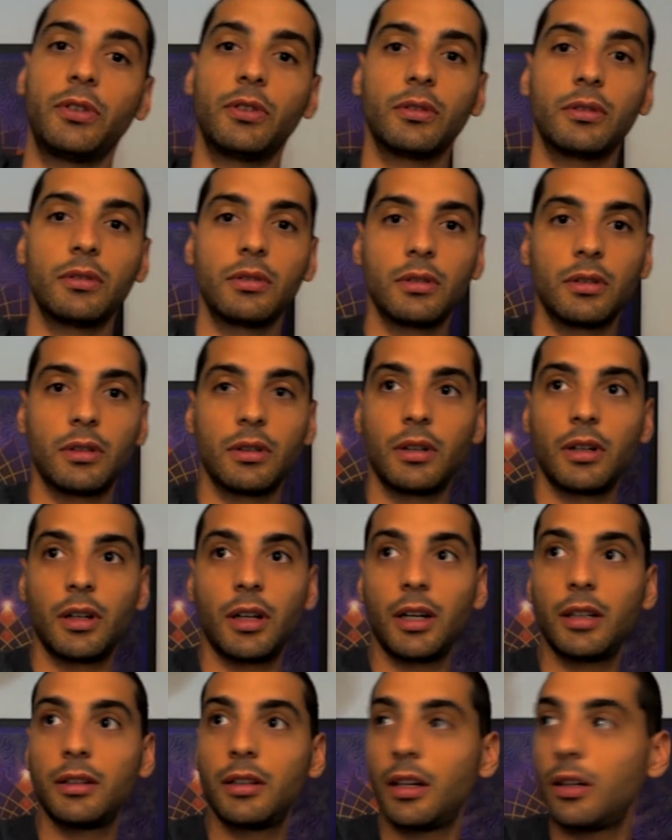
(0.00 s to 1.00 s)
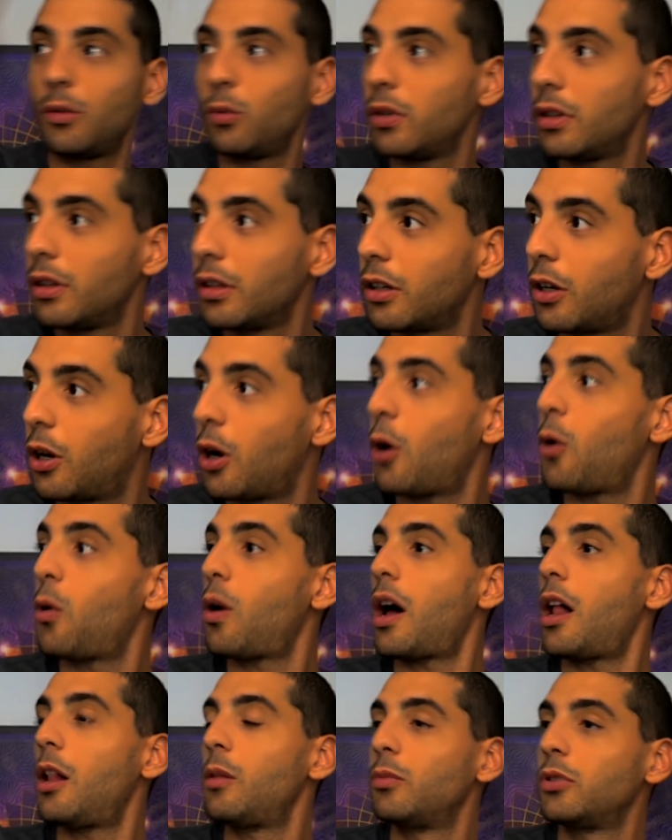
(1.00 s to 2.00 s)
you, and then will go
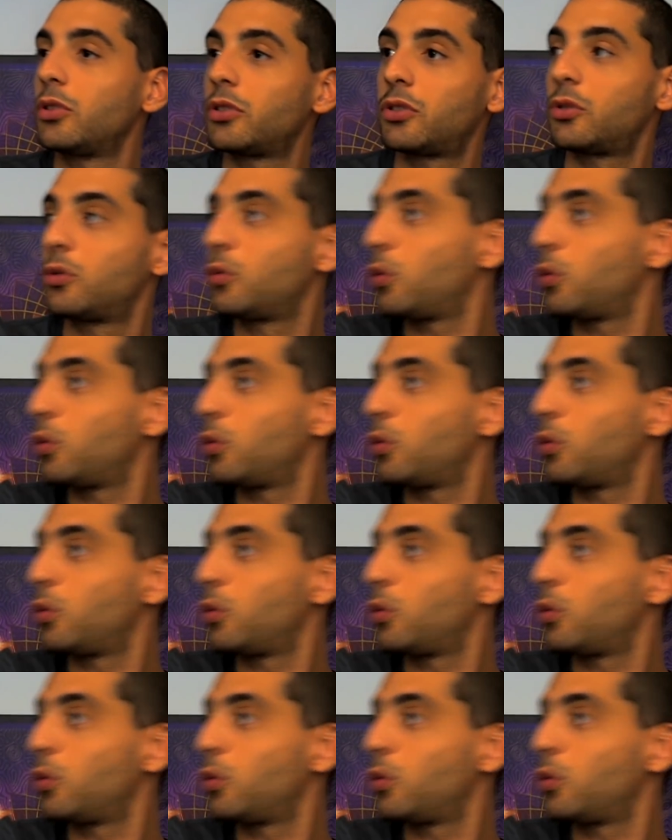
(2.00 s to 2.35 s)
almost